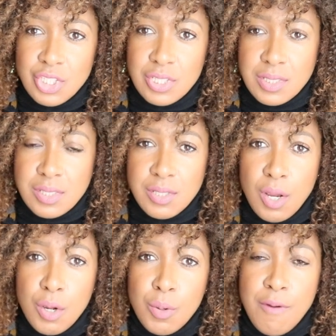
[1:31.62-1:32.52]
just
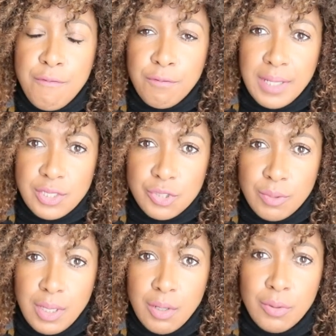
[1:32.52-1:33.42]
so
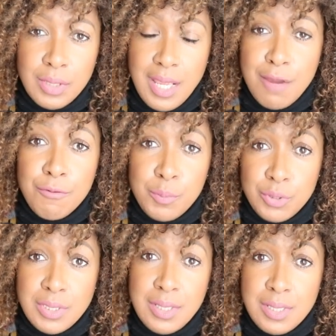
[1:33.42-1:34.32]
flattering on
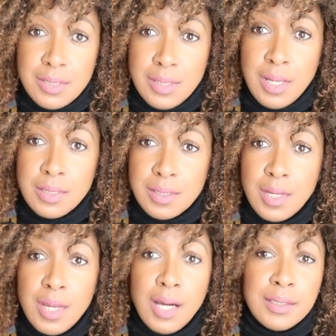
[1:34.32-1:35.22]
everybody these days.
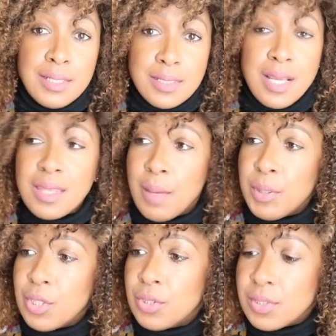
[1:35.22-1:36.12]
And I say that
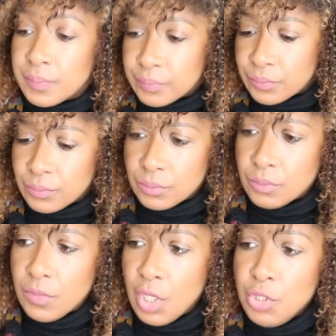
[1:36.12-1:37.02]
because
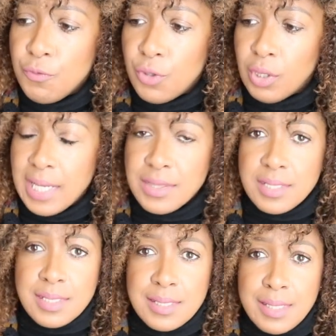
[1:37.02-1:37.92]
you've got like the
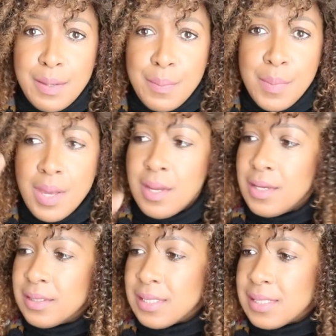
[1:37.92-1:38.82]
slim,
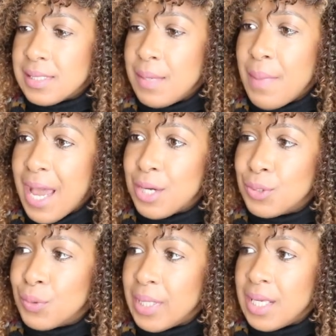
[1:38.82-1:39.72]
the slim
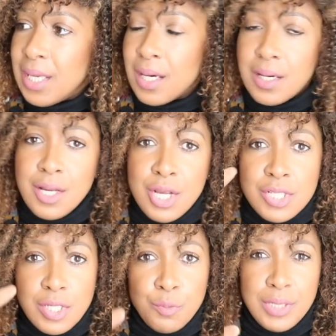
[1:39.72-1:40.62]
ankle here,
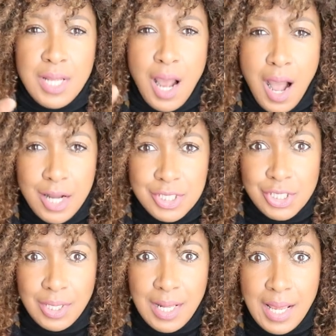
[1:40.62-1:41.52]
so it really hugs
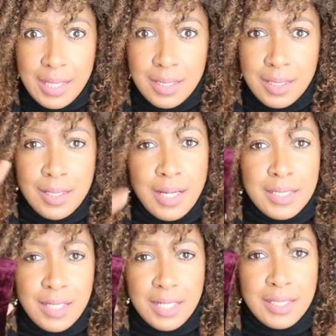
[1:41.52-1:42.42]
your leg
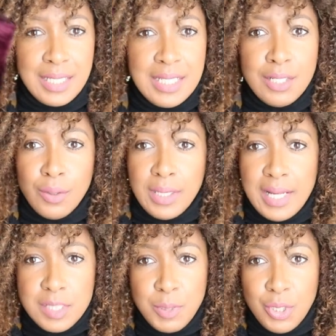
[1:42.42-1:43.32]
and it kind of
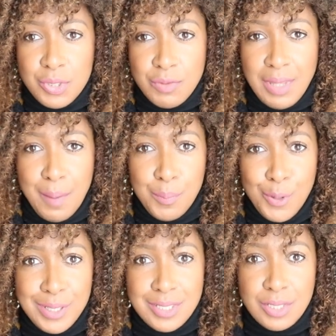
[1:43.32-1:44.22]
elongates because of that
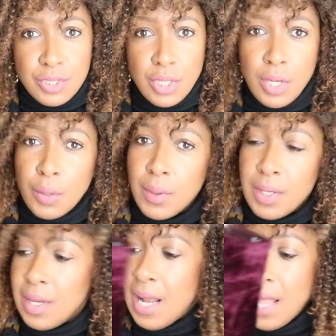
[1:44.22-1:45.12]
pointed toe.
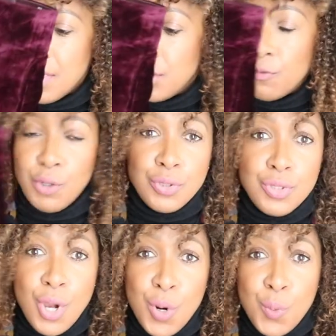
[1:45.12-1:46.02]
And then you've got
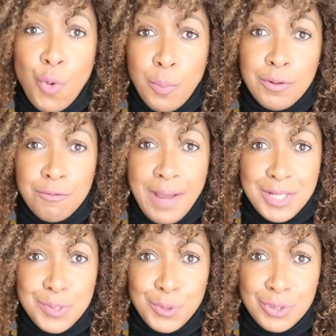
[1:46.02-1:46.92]
no wobble
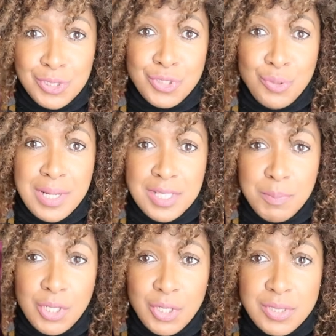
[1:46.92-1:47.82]
factor on the streets
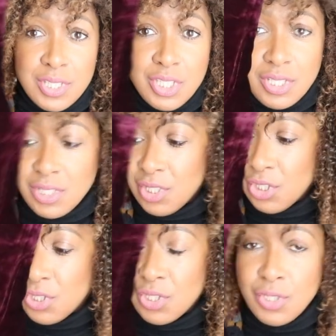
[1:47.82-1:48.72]
because it's just
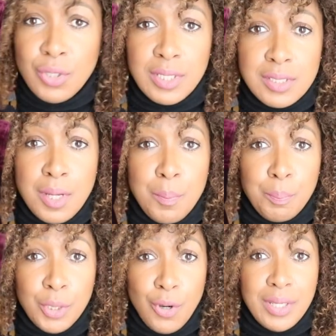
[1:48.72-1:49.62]
such a solid
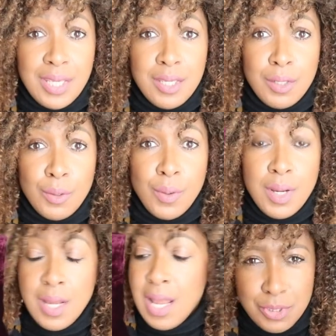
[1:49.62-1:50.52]
block heel.
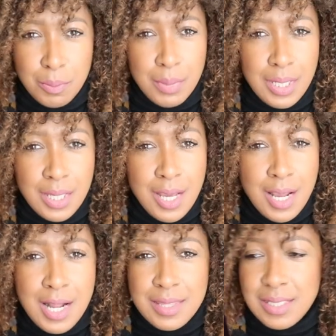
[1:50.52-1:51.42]
To me,
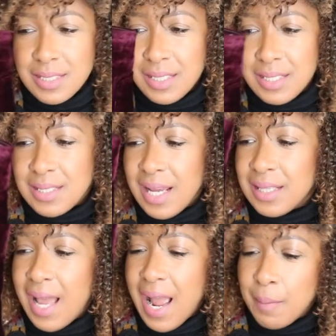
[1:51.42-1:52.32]
this is
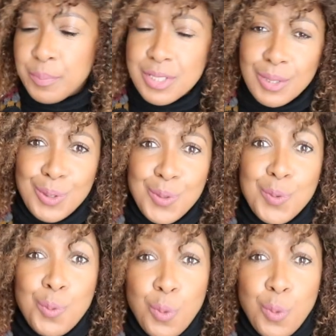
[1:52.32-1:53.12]
an absolute